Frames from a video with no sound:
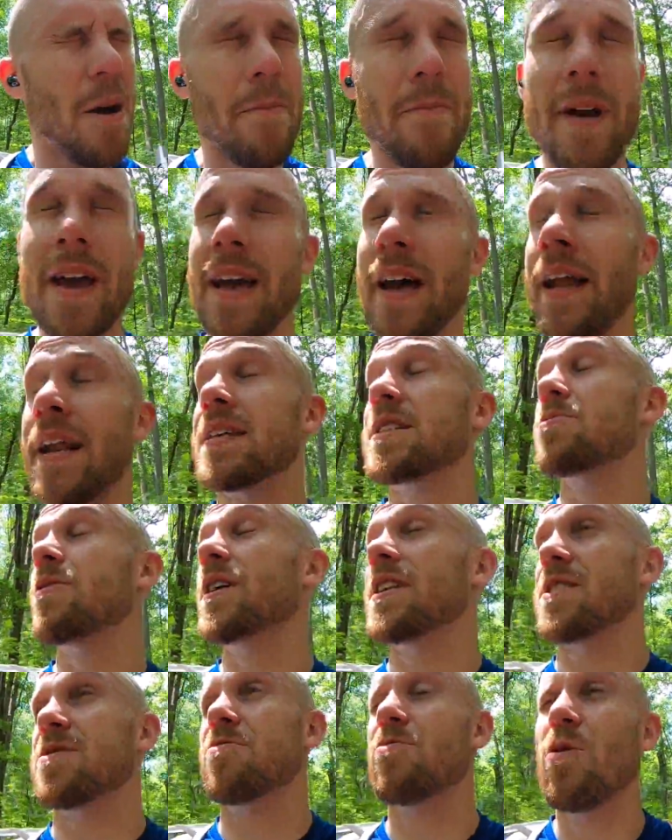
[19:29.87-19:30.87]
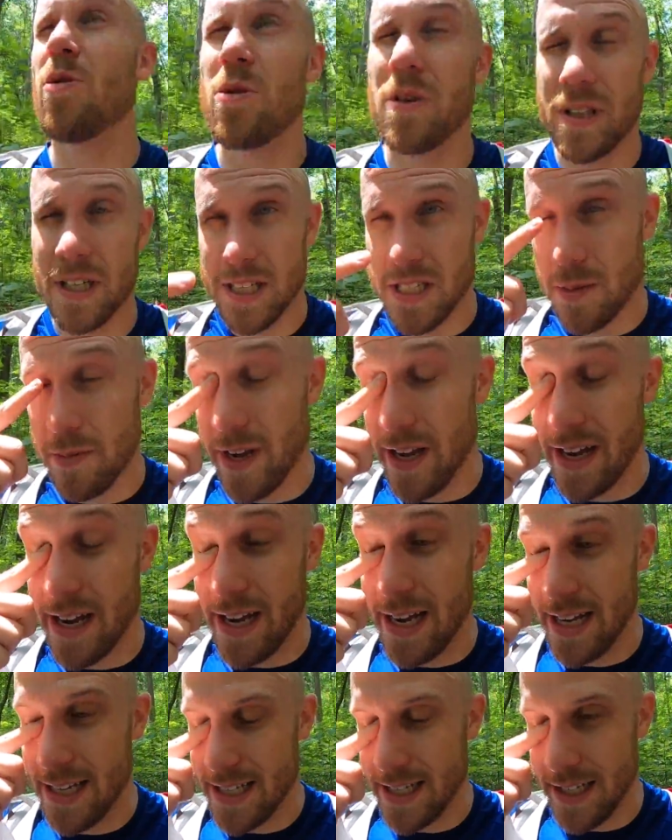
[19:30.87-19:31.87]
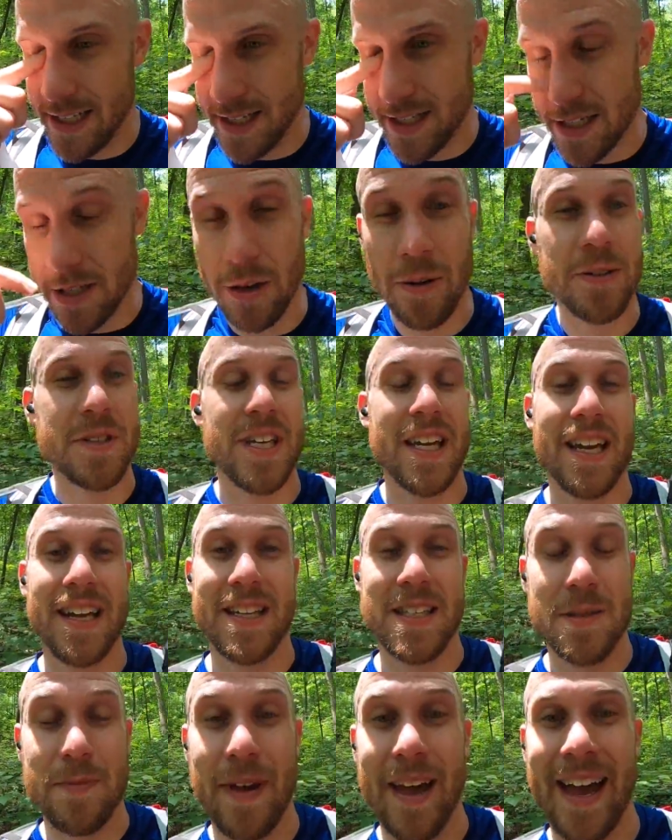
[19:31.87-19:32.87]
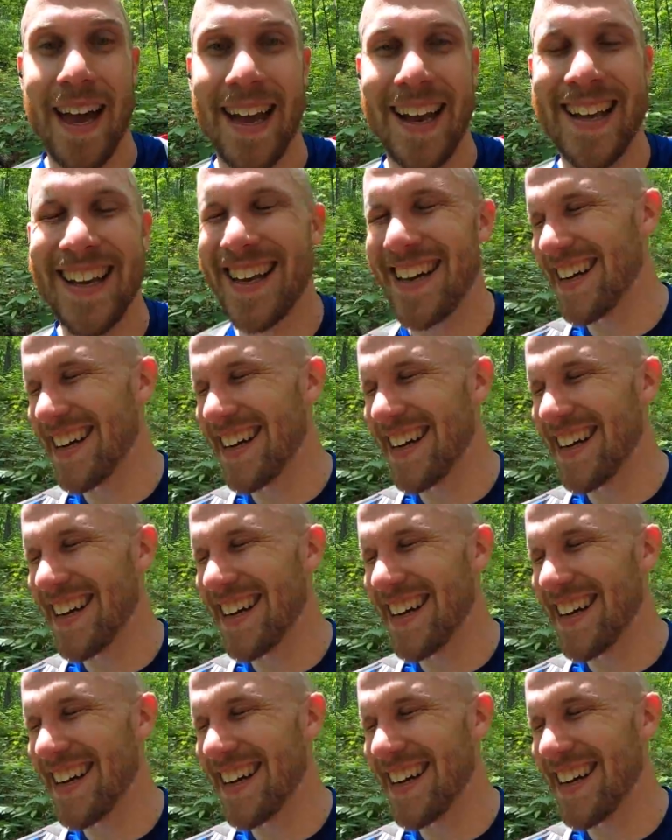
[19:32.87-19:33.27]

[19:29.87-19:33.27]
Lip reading: Man, sweat is rolling into my eyes and it's salty and it's bad.